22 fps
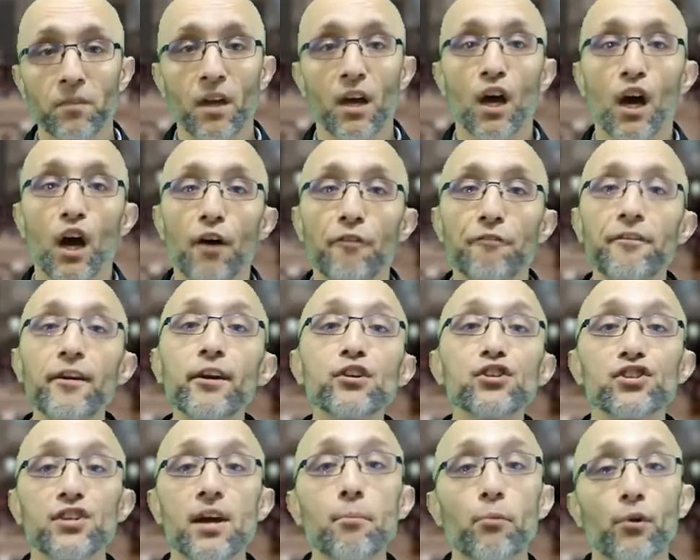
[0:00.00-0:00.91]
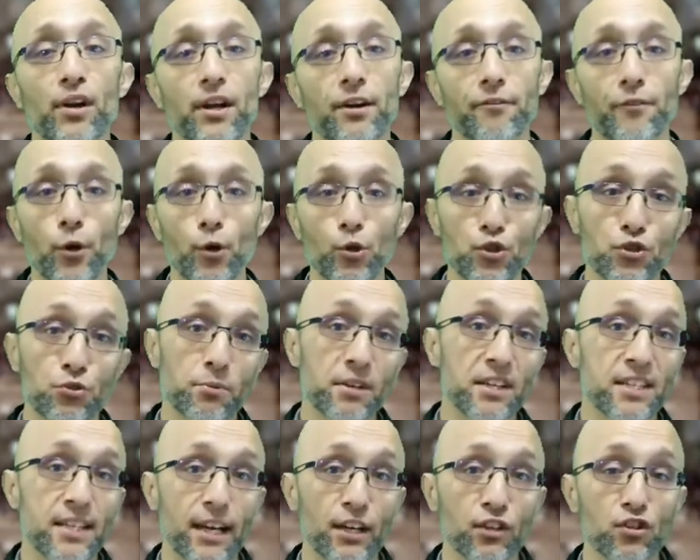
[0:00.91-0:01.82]
A fair summary of those three
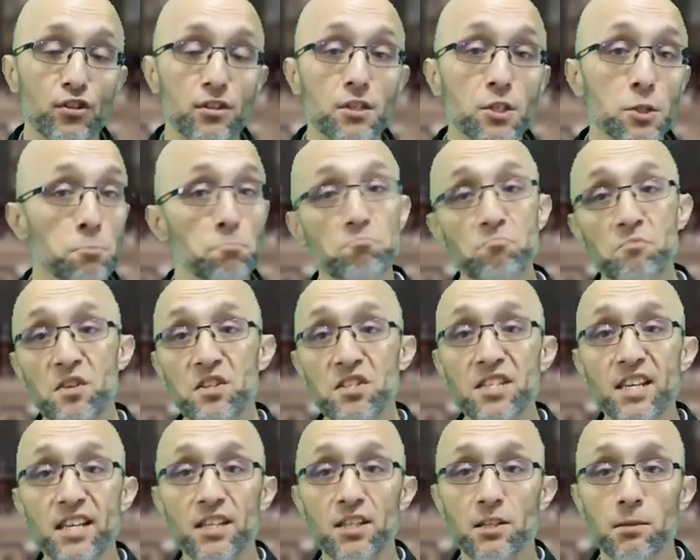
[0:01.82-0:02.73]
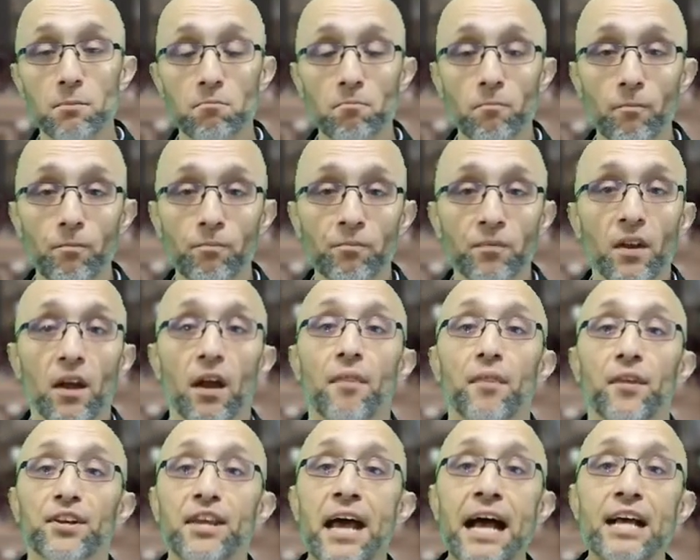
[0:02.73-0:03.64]
sections is this. The
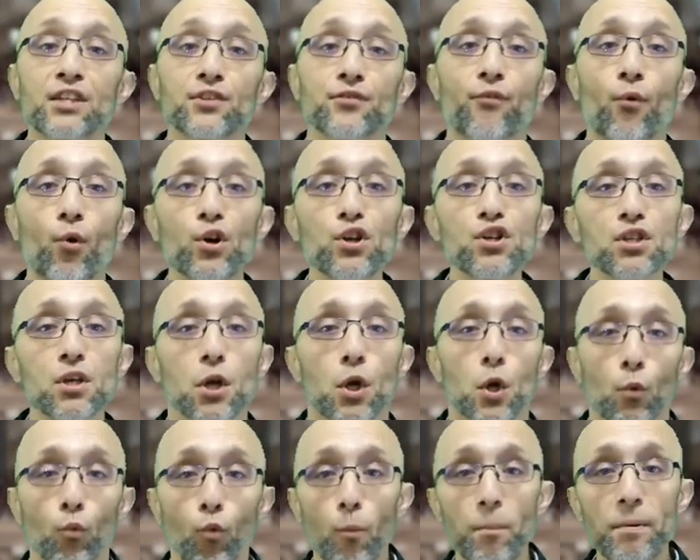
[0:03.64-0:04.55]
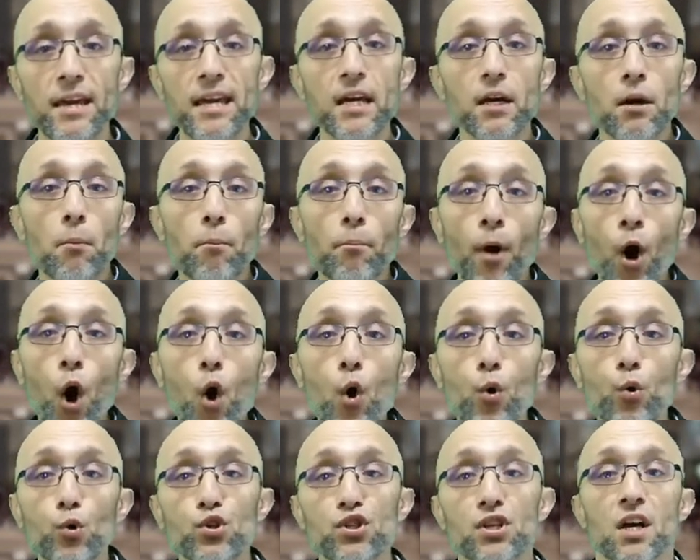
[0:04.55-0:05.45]
task force will be
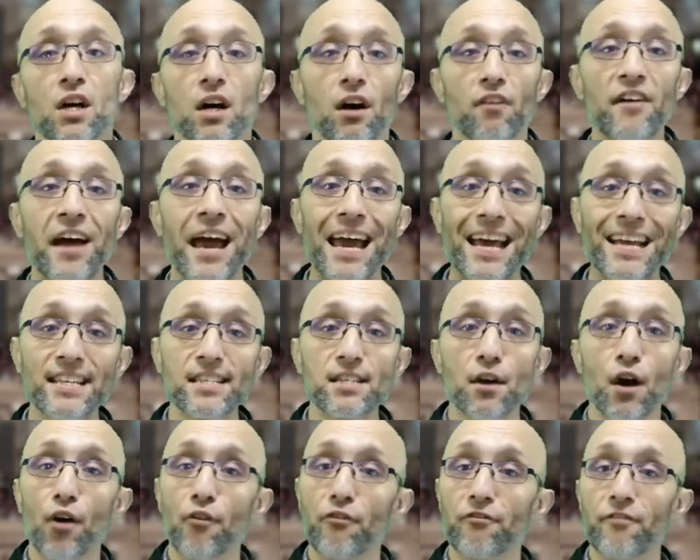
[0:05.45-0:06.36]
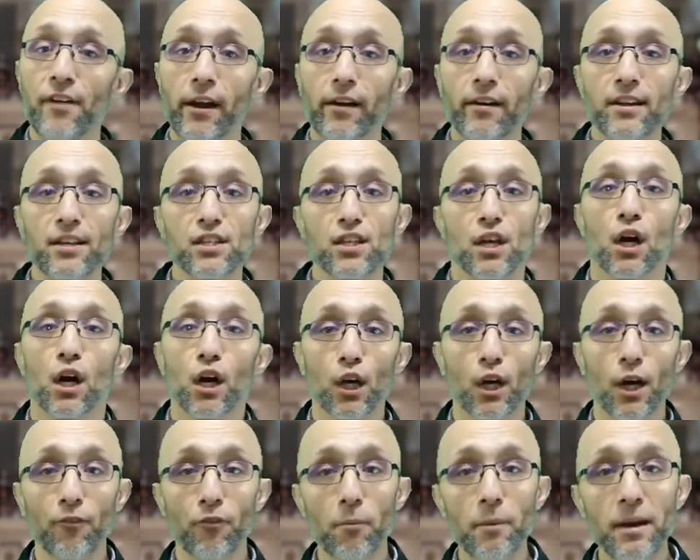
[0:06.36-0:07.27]
composed of heads of various
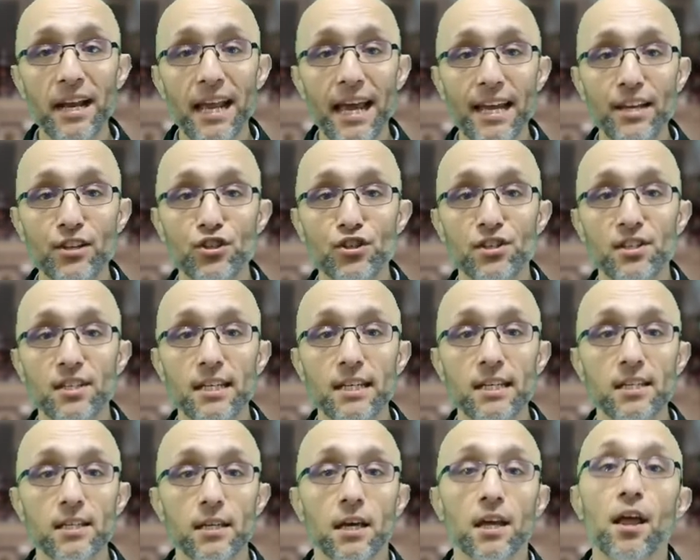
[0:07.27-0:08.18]
government agencies.